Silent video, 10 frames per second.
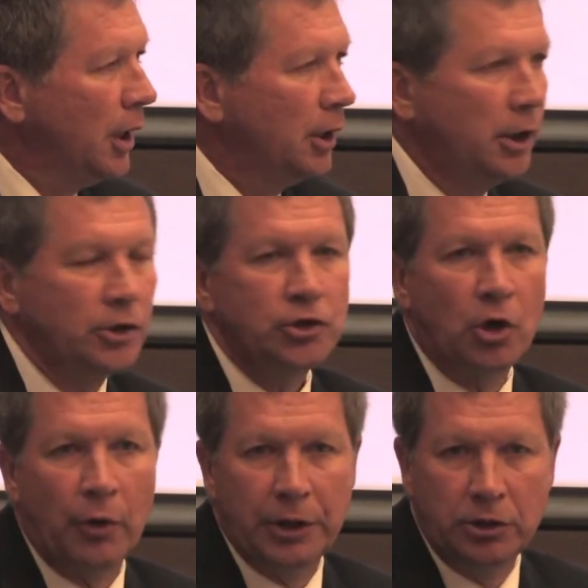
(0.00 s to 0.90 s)
And it is
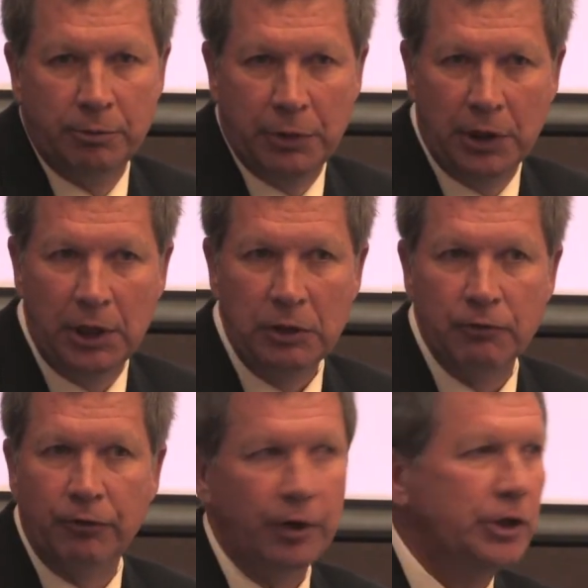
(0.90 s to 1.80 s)
going to be
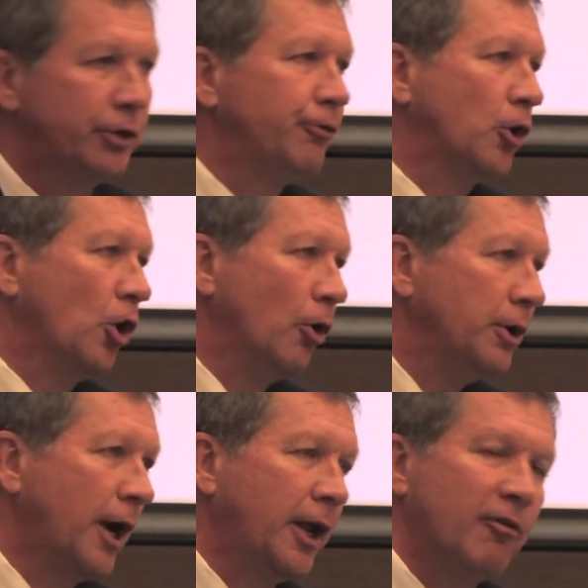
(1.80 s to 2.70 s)
very
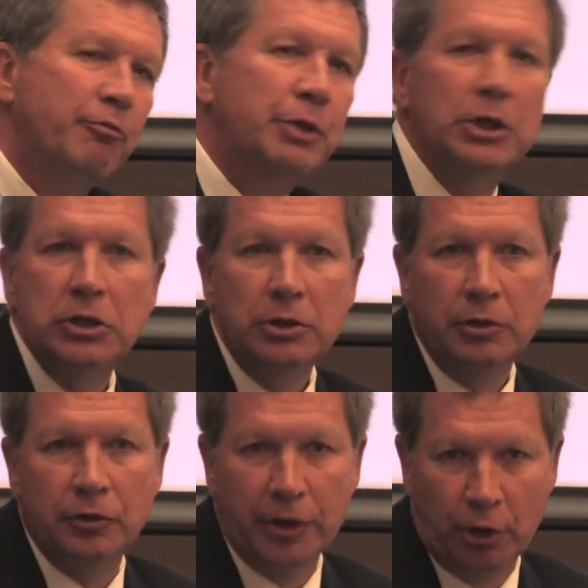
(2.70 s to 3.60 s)
difficult. I have been
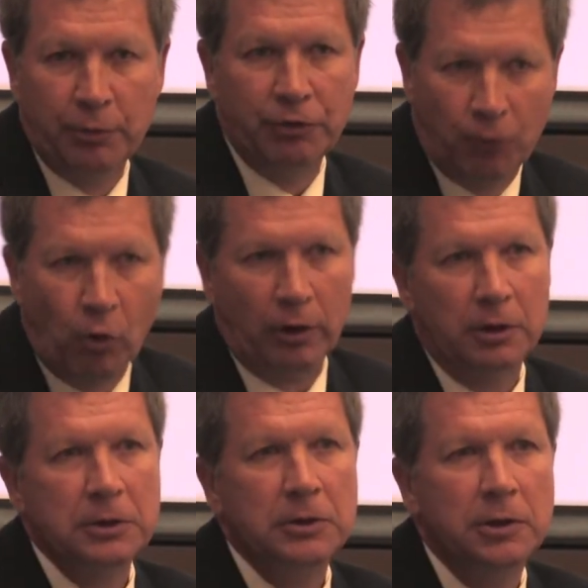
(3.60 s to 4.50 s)
there
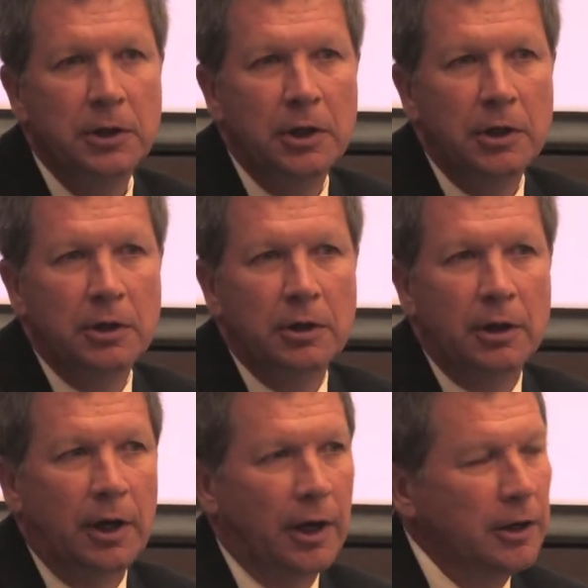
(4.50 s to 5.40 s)
before.
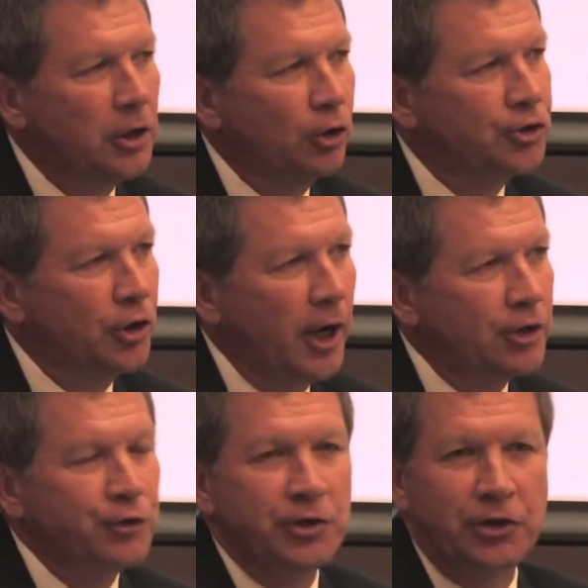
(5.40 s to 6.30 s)

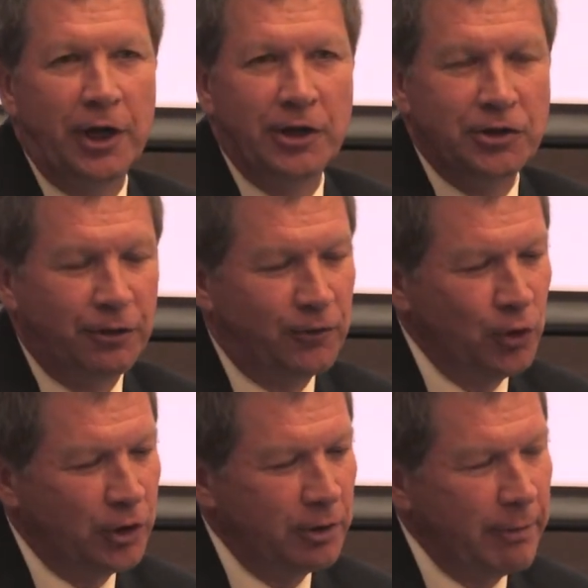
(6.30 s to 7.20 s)
Sinatra says, if
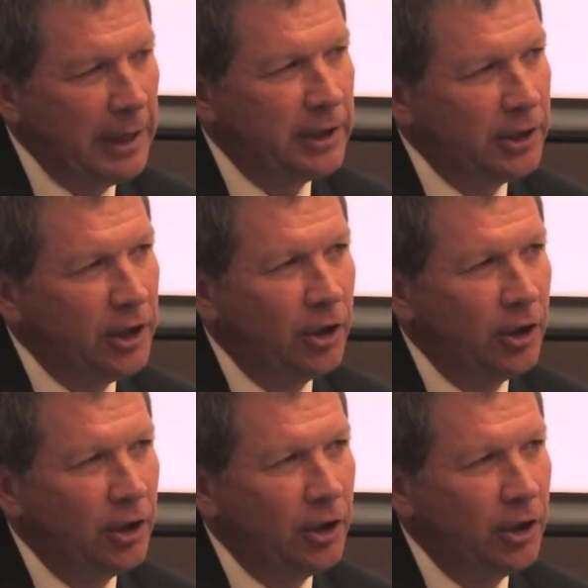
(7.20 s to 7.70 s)
you can make it